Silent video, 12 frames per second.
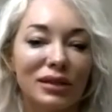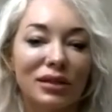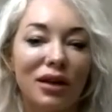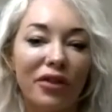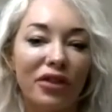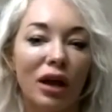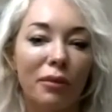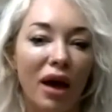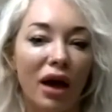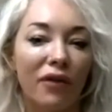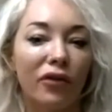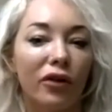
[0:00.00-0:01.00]
not that I'm
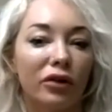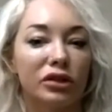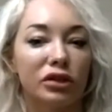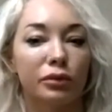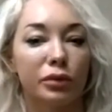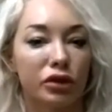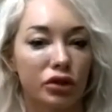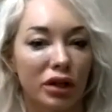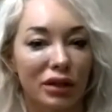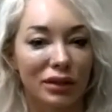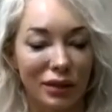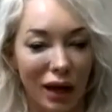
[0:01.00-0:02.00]
ever on a super
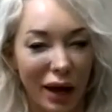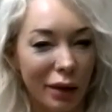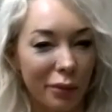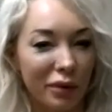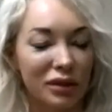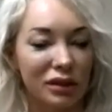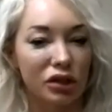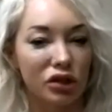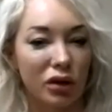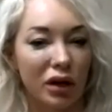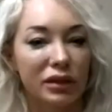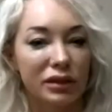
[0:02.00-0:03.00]
strict diet because I
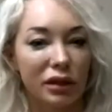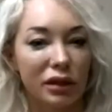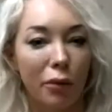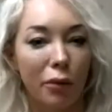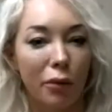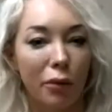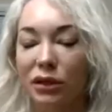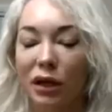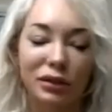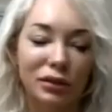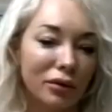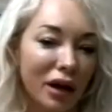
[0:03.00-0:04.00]
train so much. I
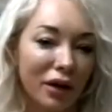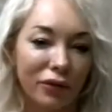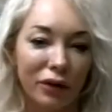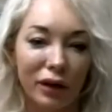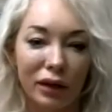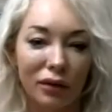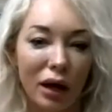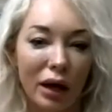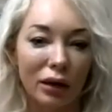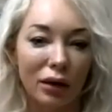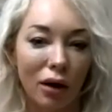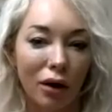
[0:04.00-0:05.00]
don't ever mm-hmm. eat a lot
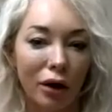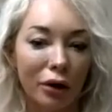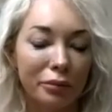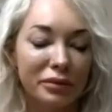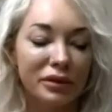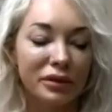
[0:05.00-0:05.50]
of carbs.